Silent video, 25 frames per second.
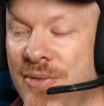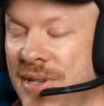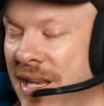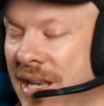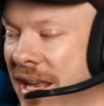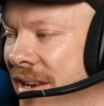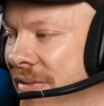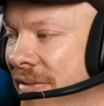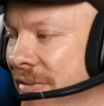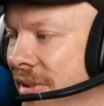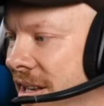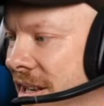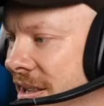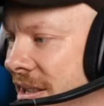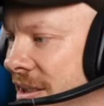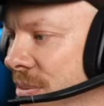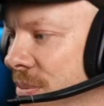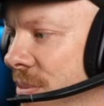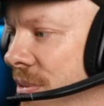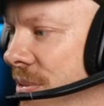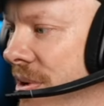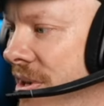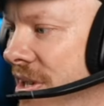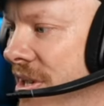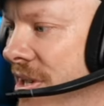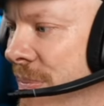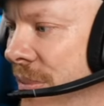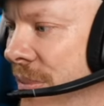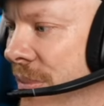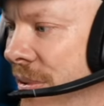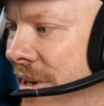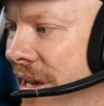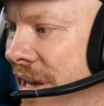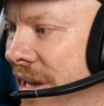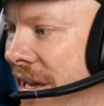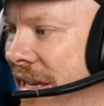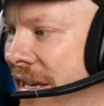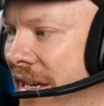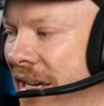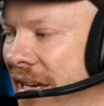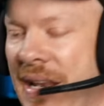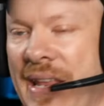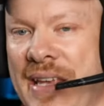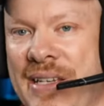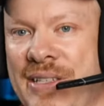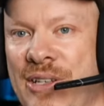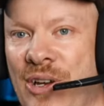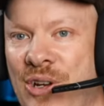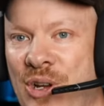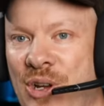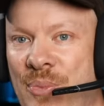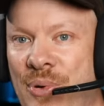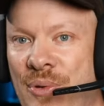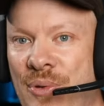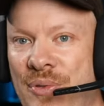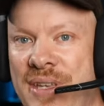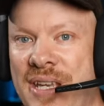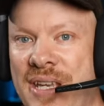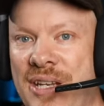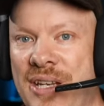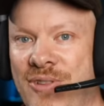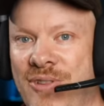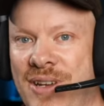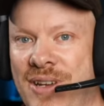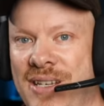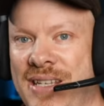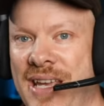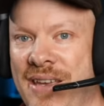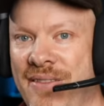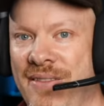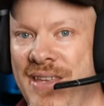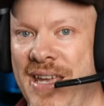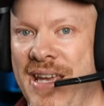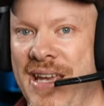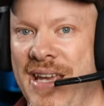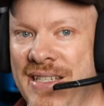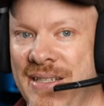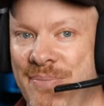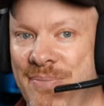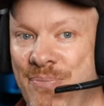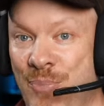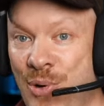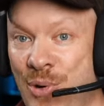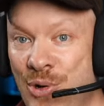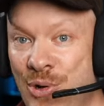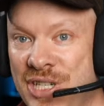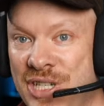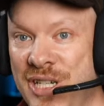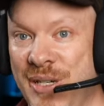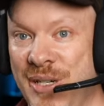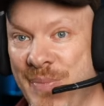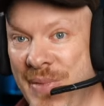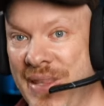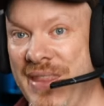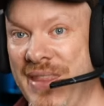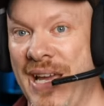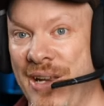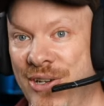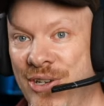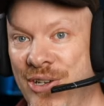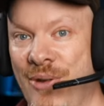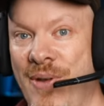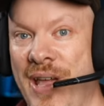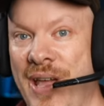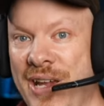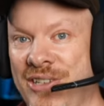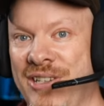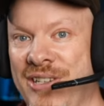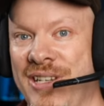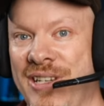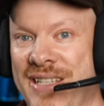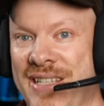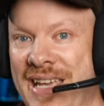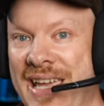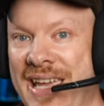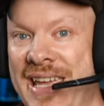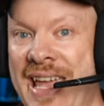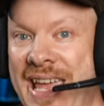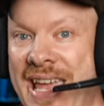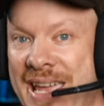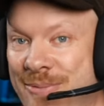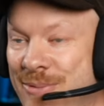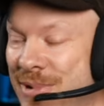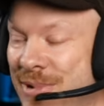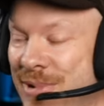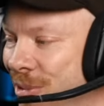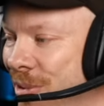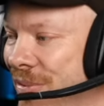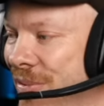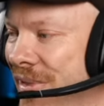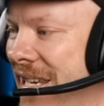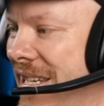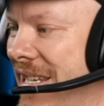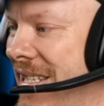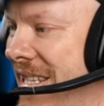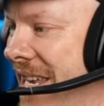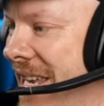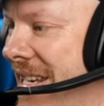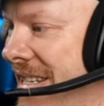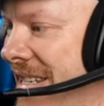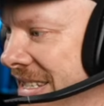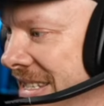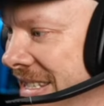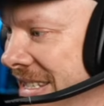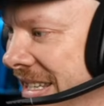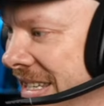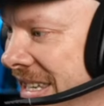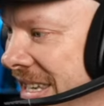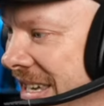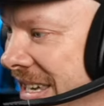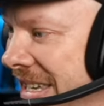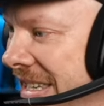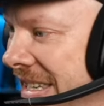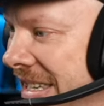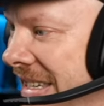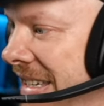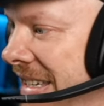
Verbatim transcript: anything in the works, but at least I can put the interest out there to push them in that direction and say, hey, we want these lenses, okay?